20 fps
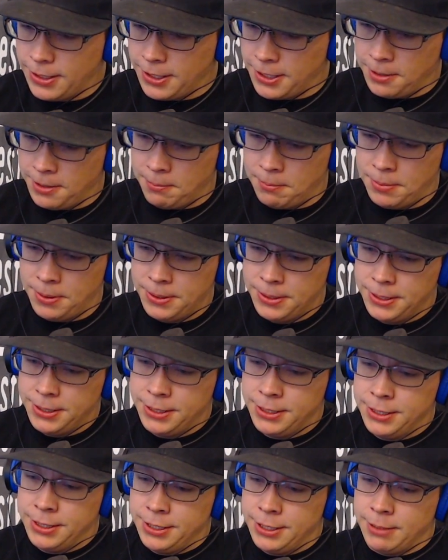
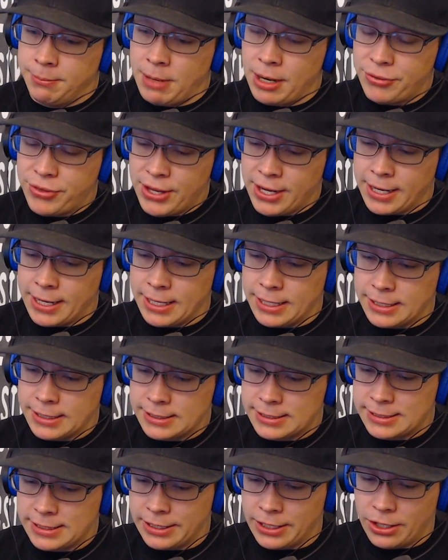My thing
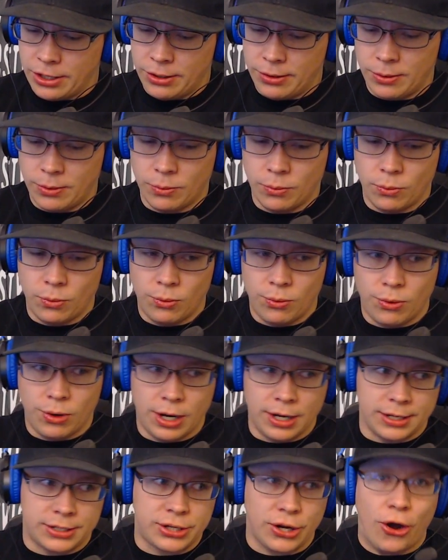is, you know,
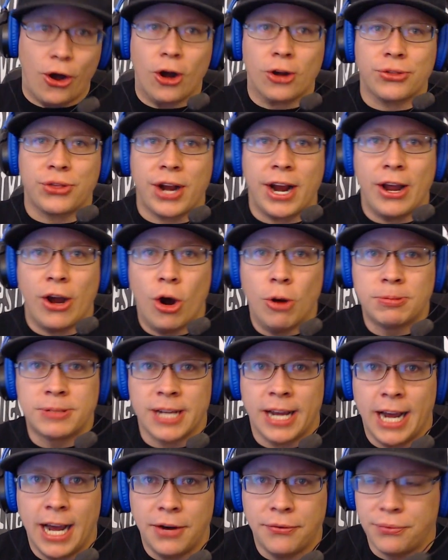a talk that I hope
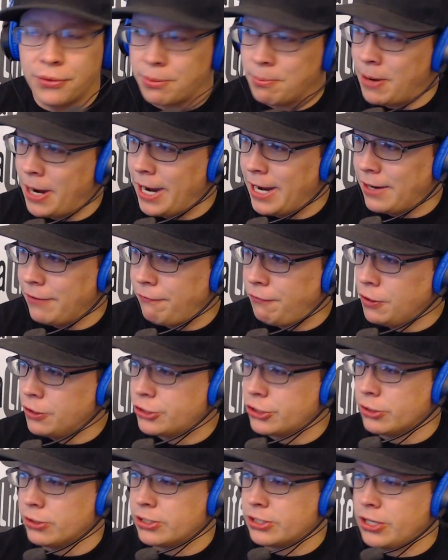to have with my
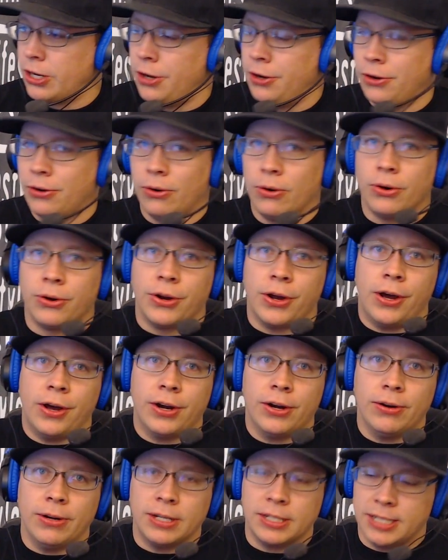future son or
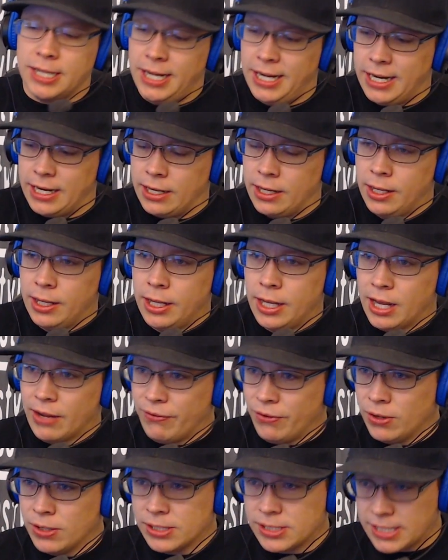daughter is, hey,
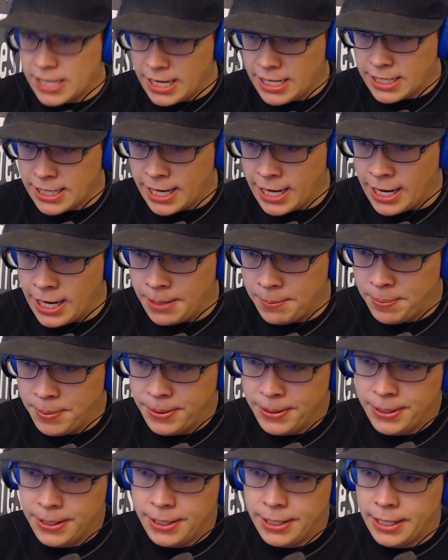if you're at skate camp
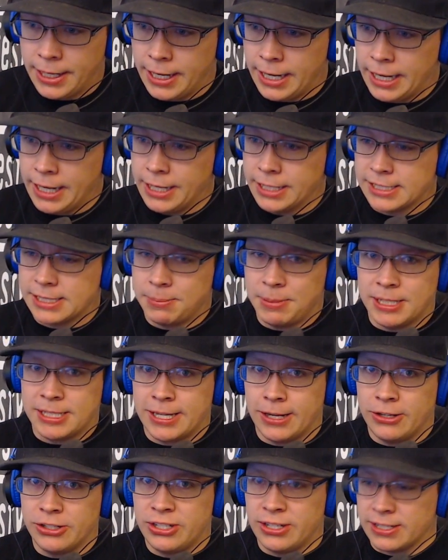and somebody
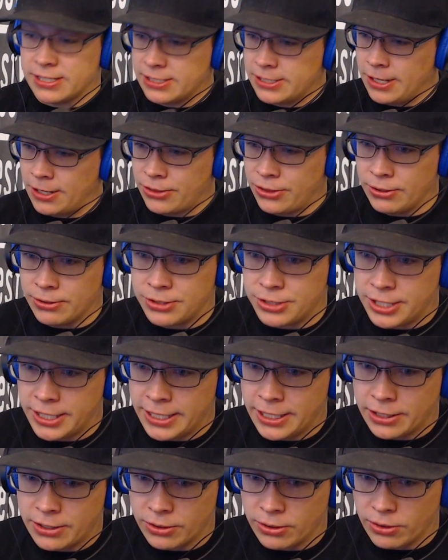tells you to suck their
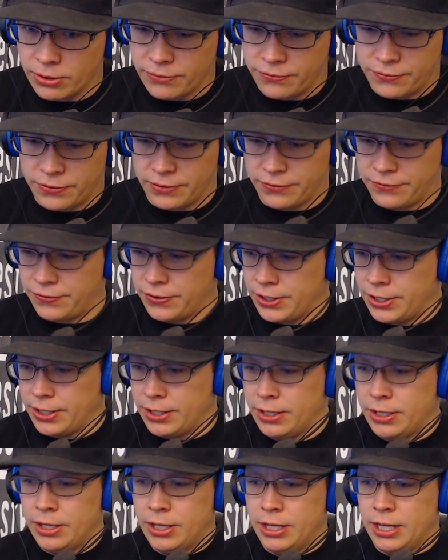dick, or if
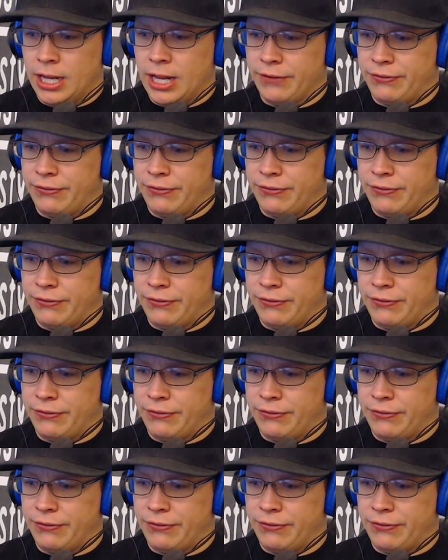a